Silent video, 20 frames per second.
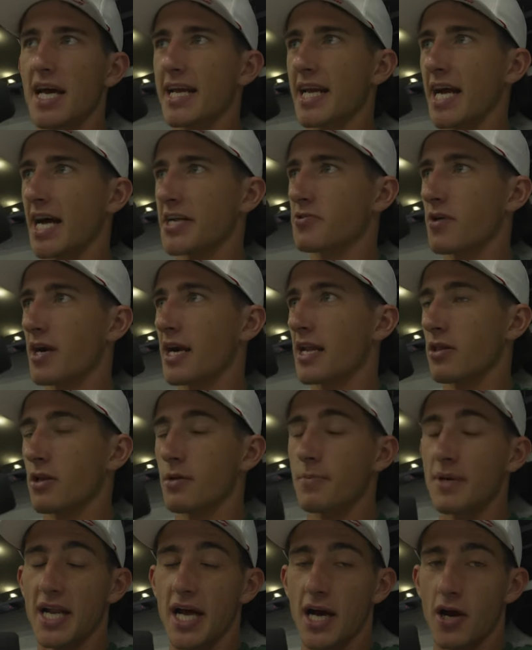to ride a
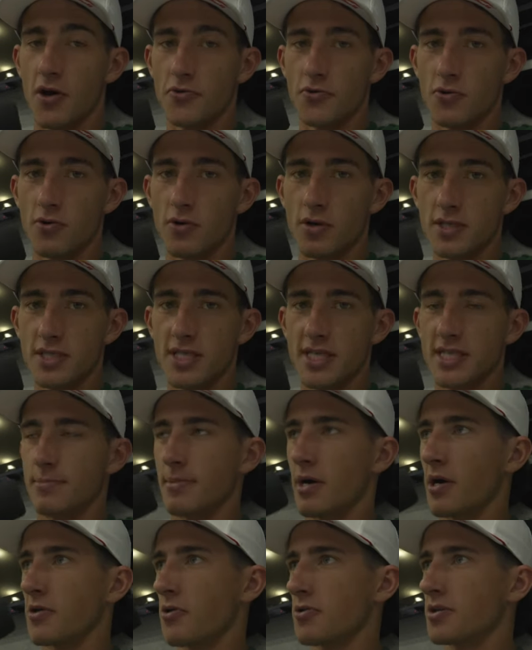little bit outdoors, did
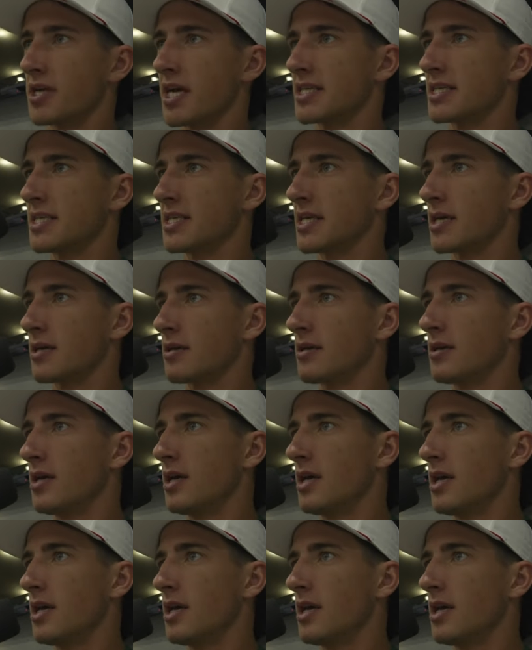some outdoor testing.